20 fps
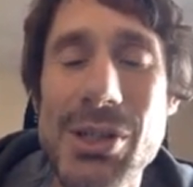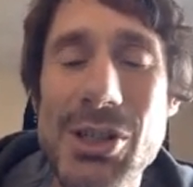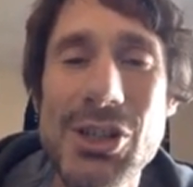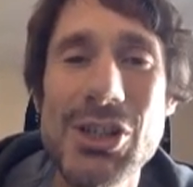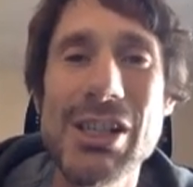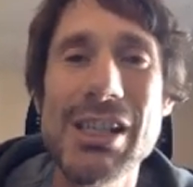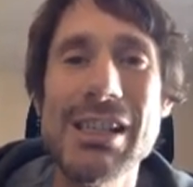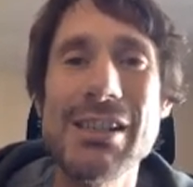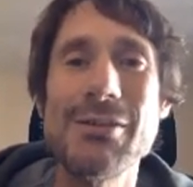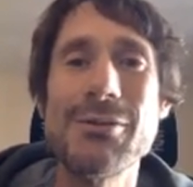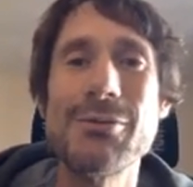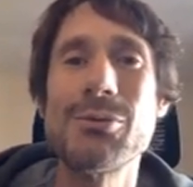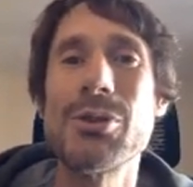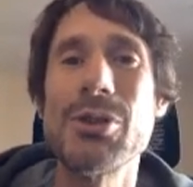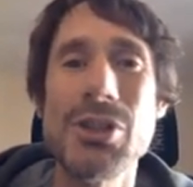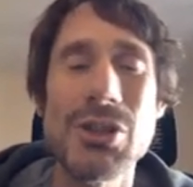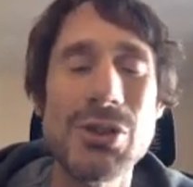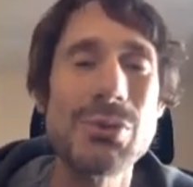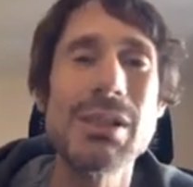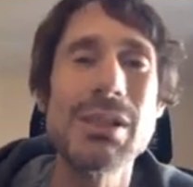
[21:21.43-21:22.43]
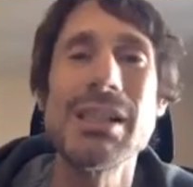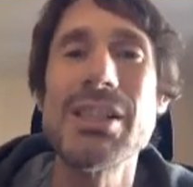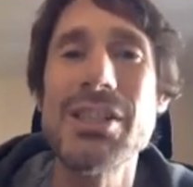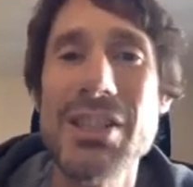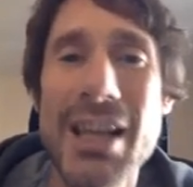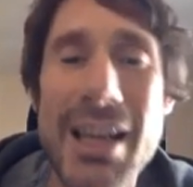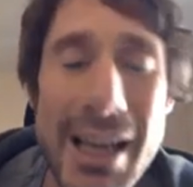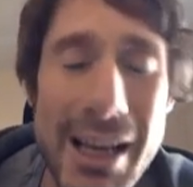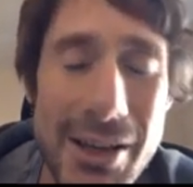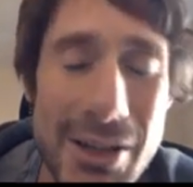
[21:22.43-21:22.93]
achieve what you really
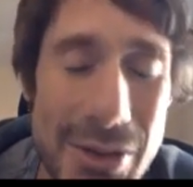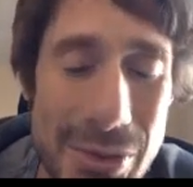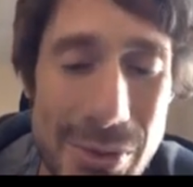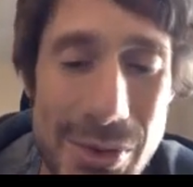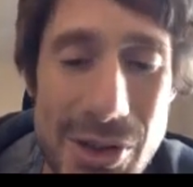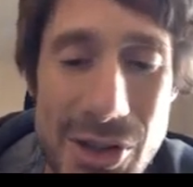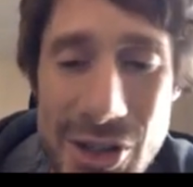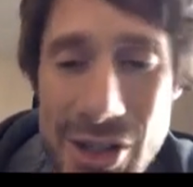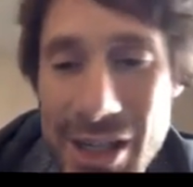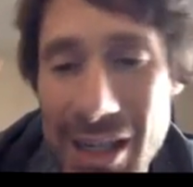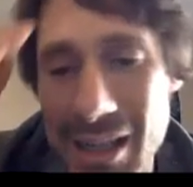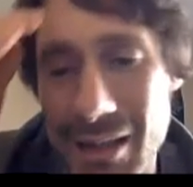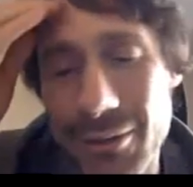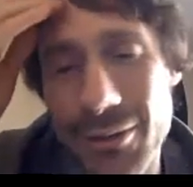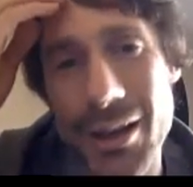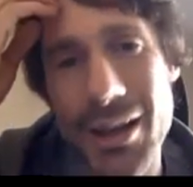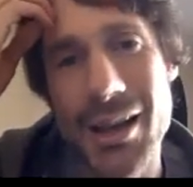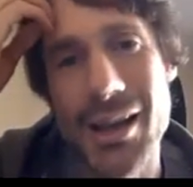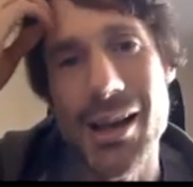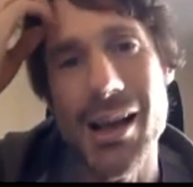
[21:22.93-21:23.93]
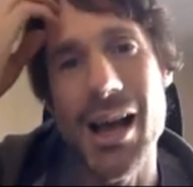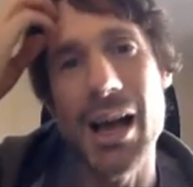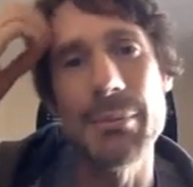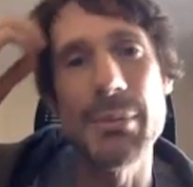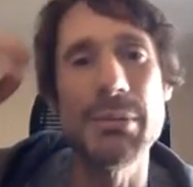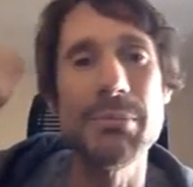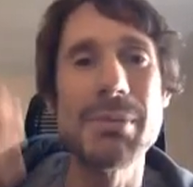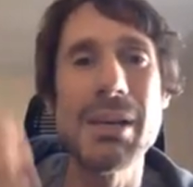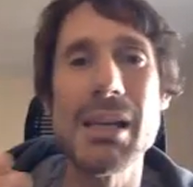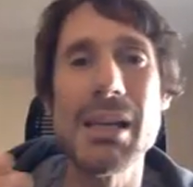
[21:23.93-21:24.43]
set out to achieve? I
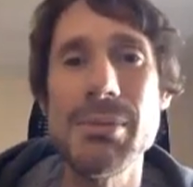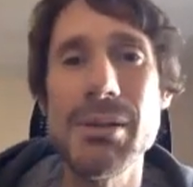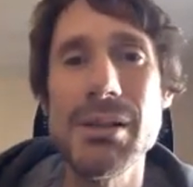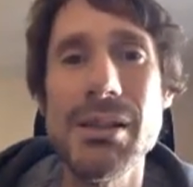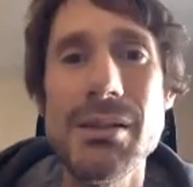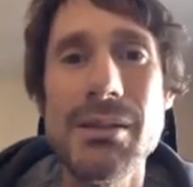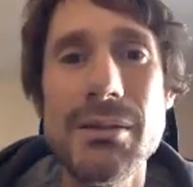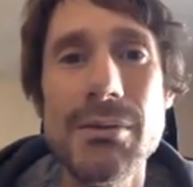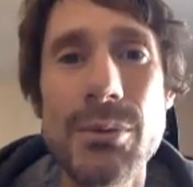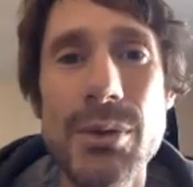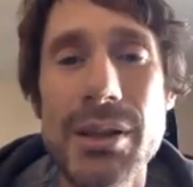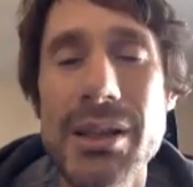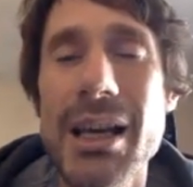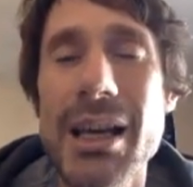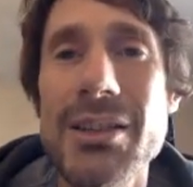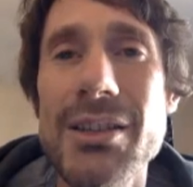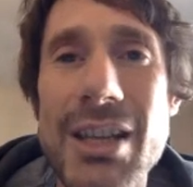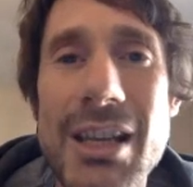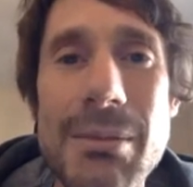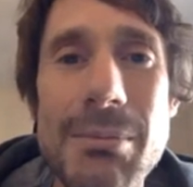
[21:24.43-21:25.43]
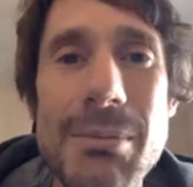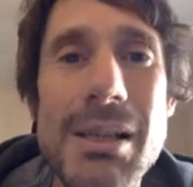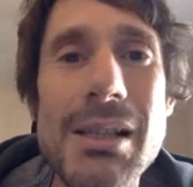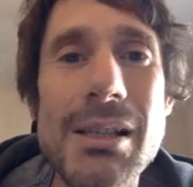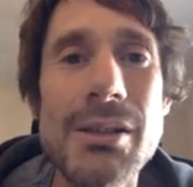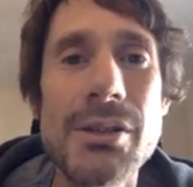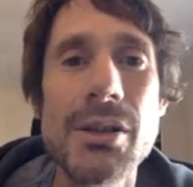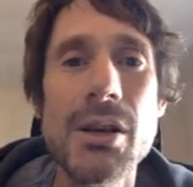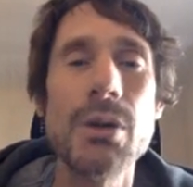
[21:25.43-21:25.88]
mean, maybe with that 10 million, you